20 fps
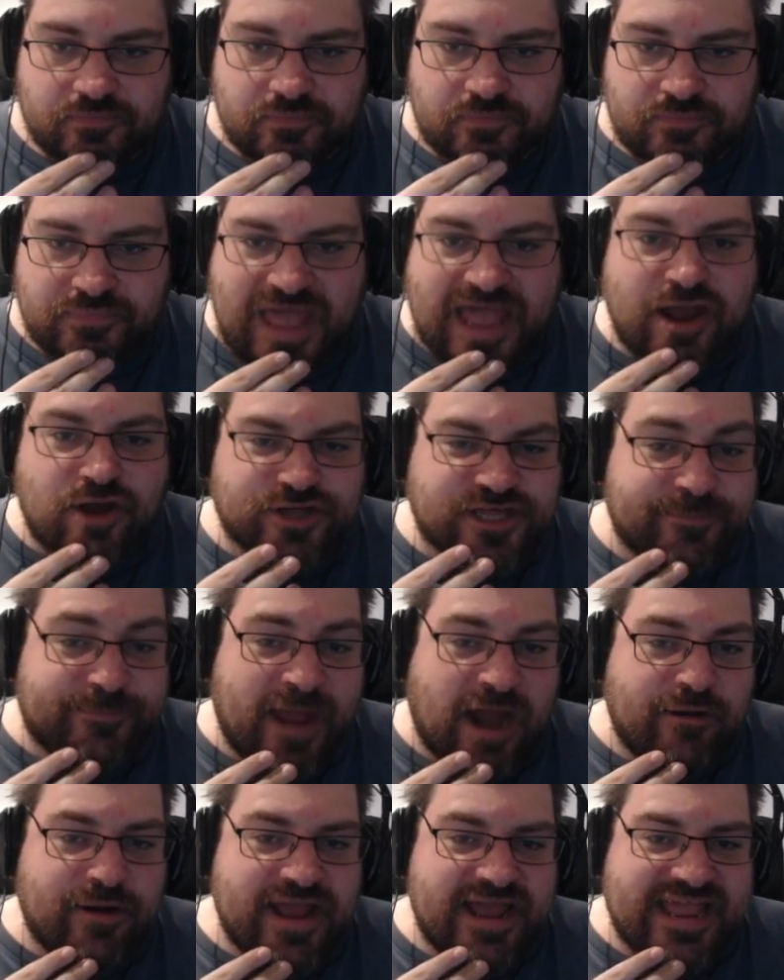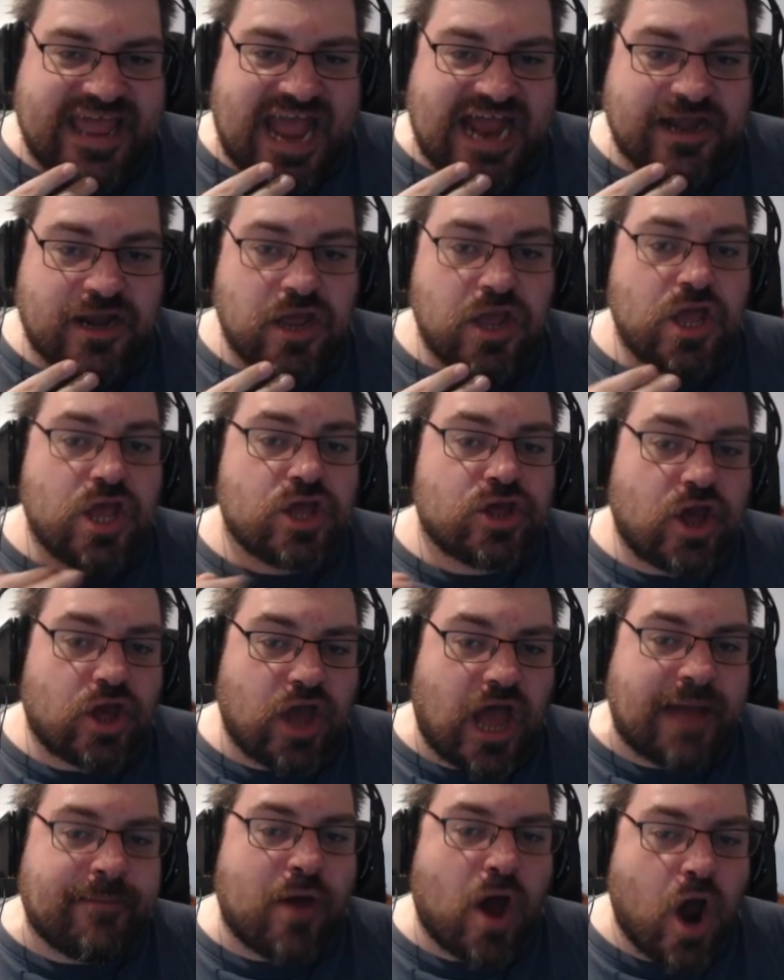There goes the berry again.
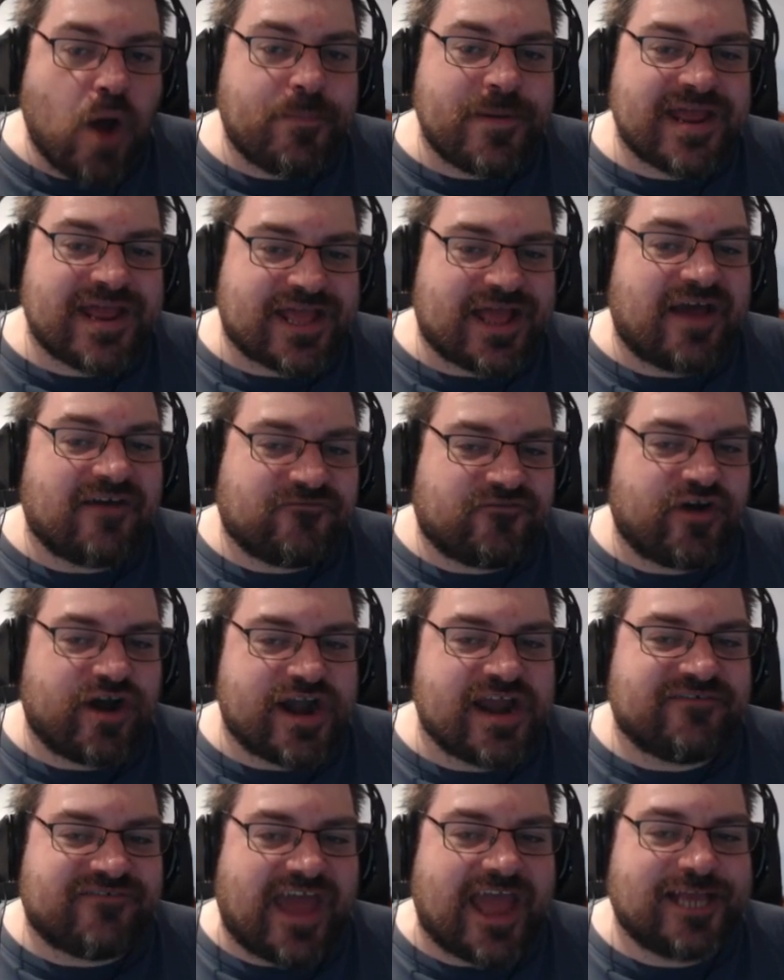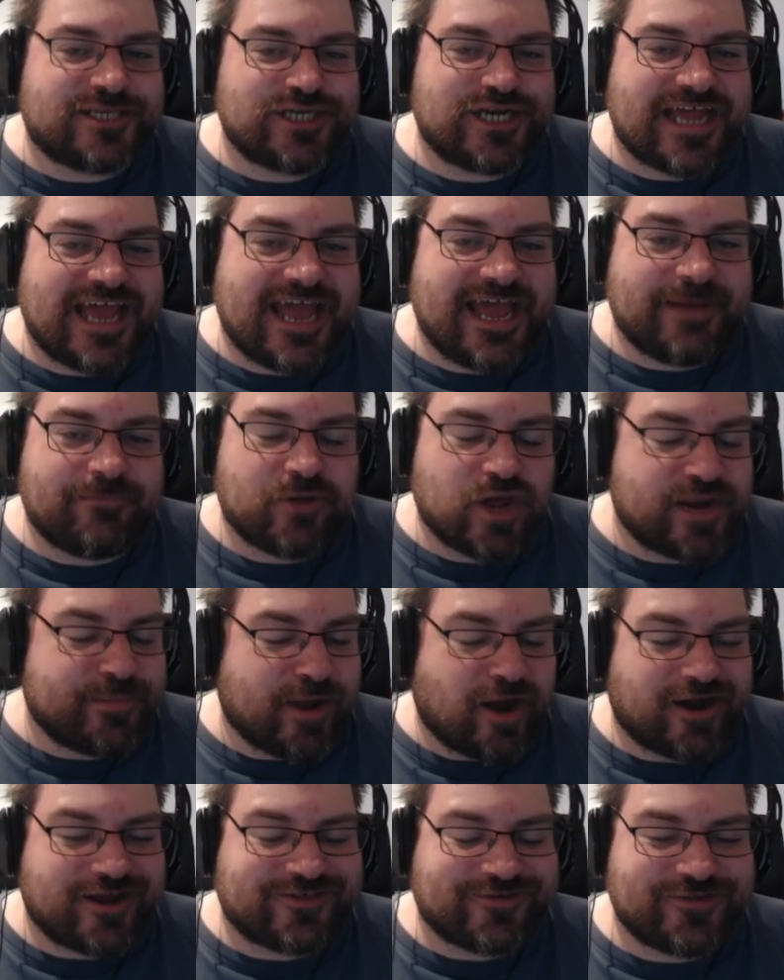I'm hoping for an evasion here, gonna be
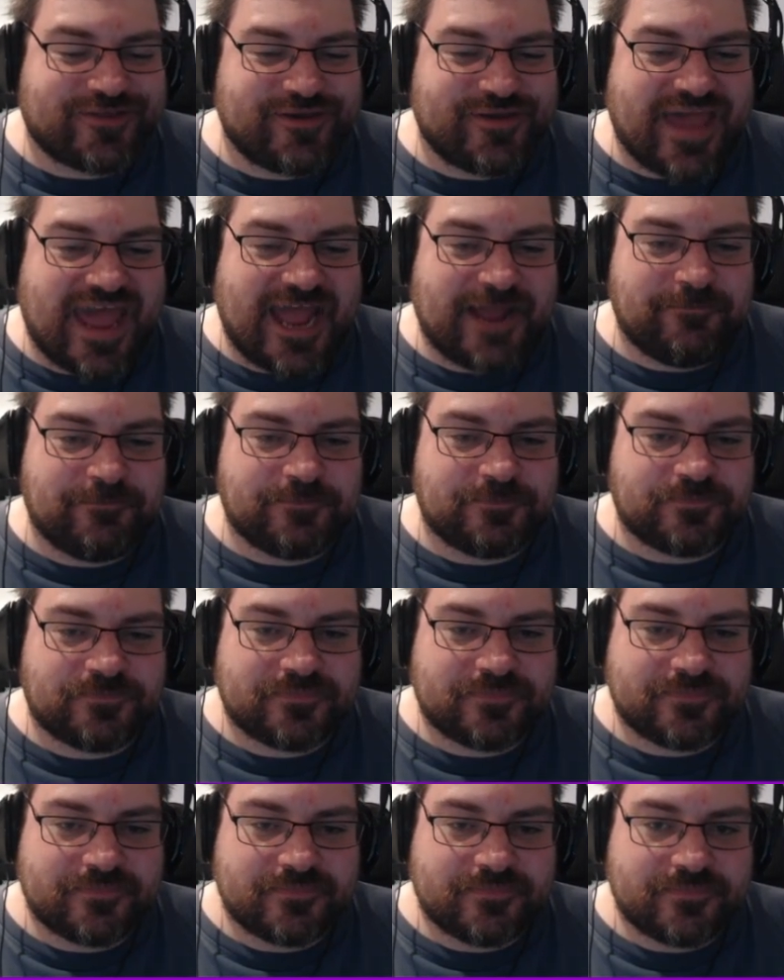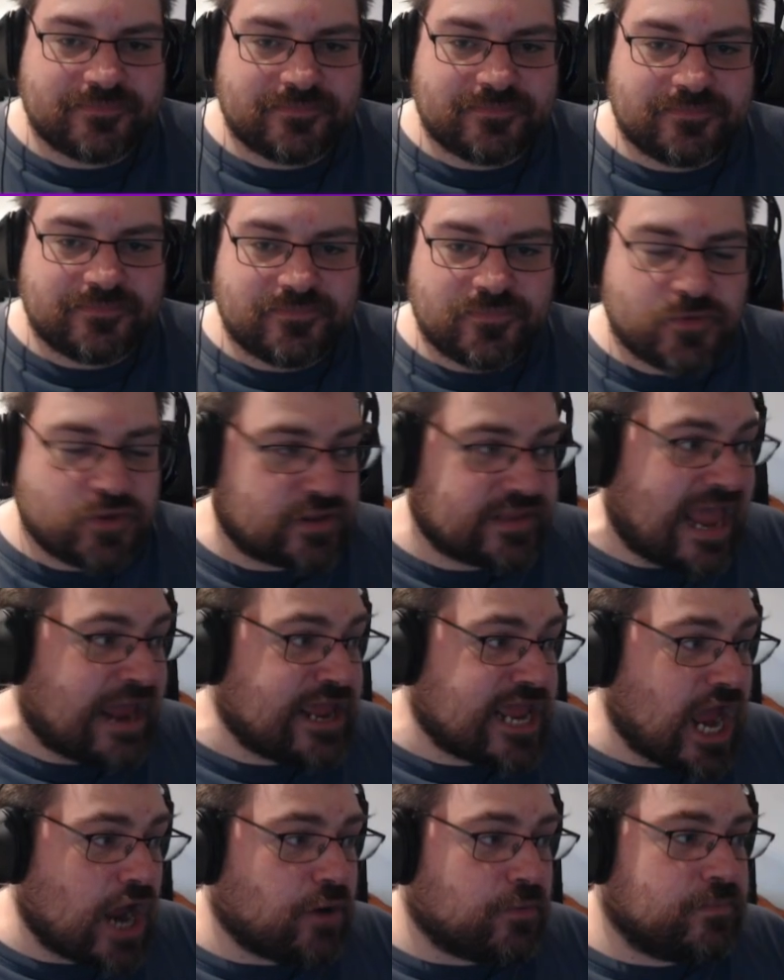honest with you, game. There you
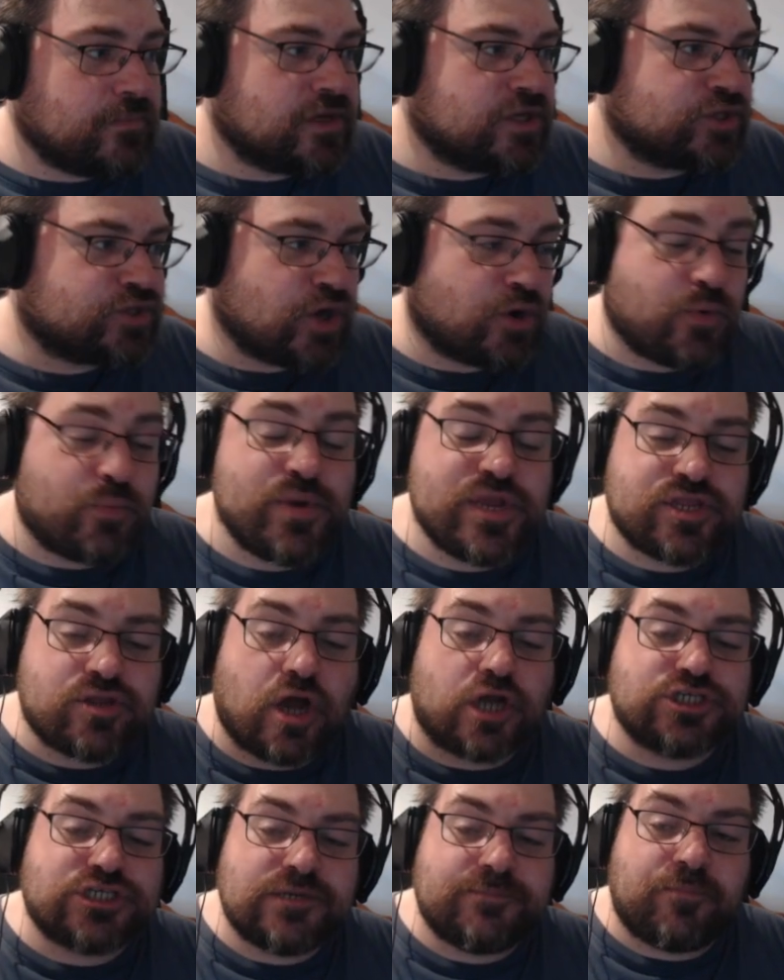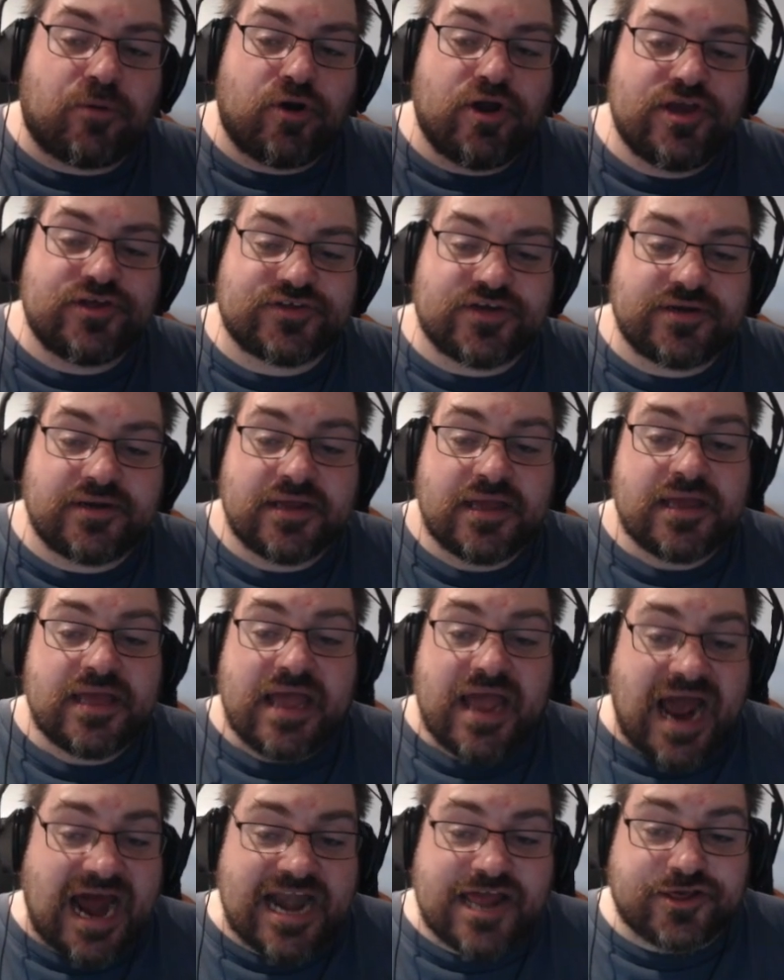go. So we dodge a poison,
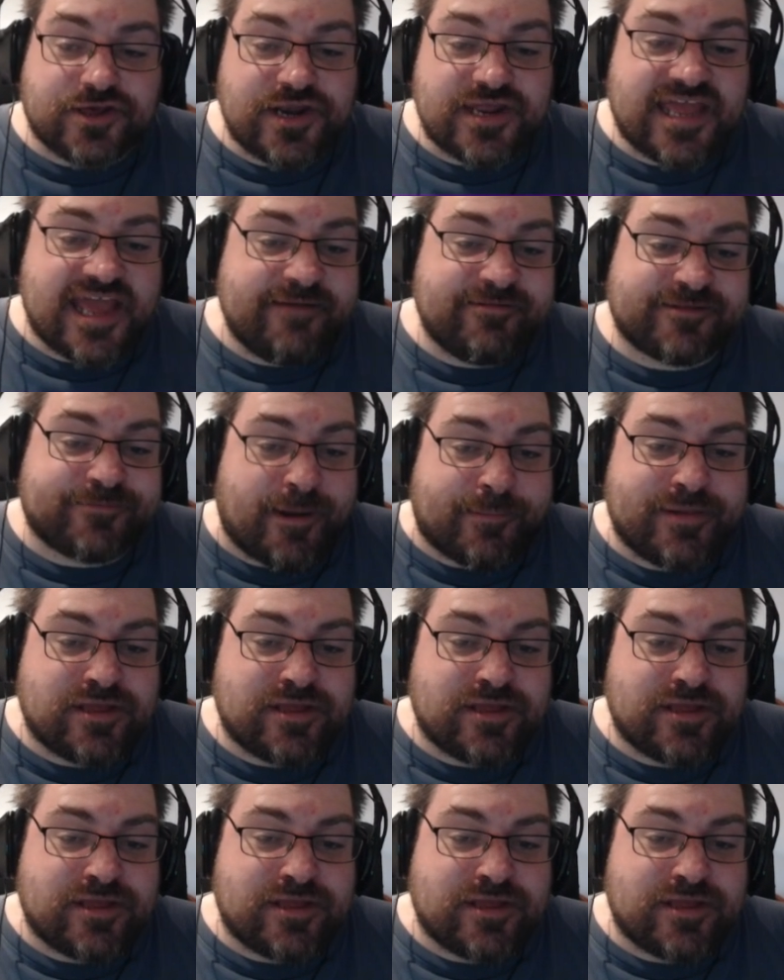and he's gonna keep spamming